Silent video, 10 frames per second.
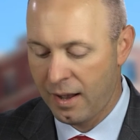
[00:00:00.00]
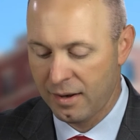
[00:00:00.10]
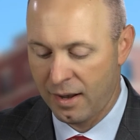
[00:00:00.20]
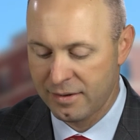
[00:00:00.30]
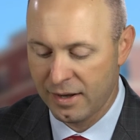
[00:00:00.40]

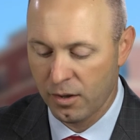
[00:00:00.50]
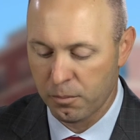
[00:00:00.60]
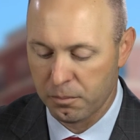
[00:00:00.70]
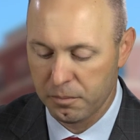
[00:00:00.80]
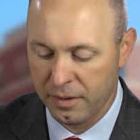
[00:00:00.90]
I tell
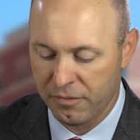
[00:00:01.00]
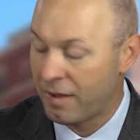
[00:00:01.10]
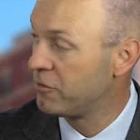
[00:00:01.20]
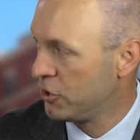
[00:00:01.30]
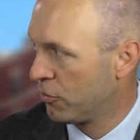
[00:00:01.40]
them, if
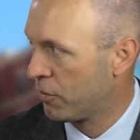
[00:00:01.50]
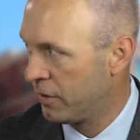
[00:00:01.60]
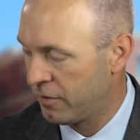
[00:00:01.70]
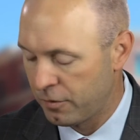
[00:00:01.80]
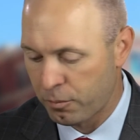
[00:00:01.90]
they have
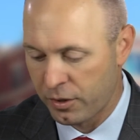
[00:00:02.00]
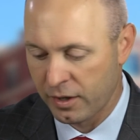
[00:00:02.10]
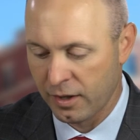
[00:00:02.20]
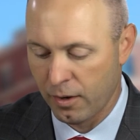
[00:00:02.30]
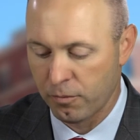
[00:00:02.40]
children, this is
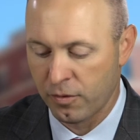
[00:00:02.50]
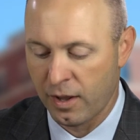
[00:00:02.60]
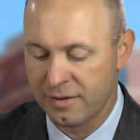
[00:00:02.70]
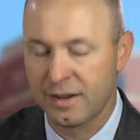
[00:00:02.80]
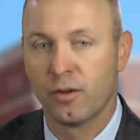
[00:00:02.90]
particularly
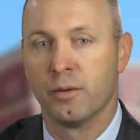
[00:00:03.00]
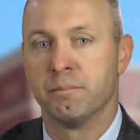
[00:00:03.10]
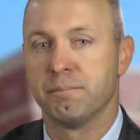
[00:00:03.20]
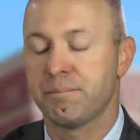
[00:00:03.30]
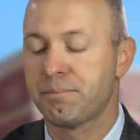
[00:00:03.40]
helpful, I tell
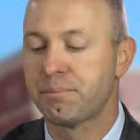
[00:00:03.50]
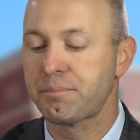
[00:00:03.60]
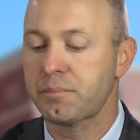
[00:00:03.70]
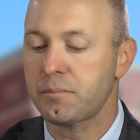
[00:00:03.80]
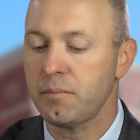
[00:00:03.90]
them,
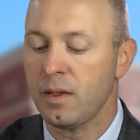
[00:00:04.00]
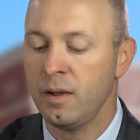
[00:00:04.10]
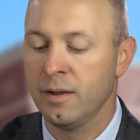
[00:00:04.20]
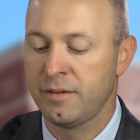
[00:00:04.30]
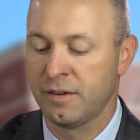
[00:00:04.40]

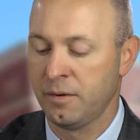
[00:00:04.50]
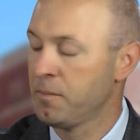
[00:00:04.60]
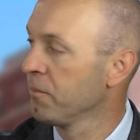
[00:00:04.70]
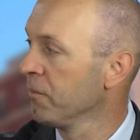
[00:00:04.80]
listen,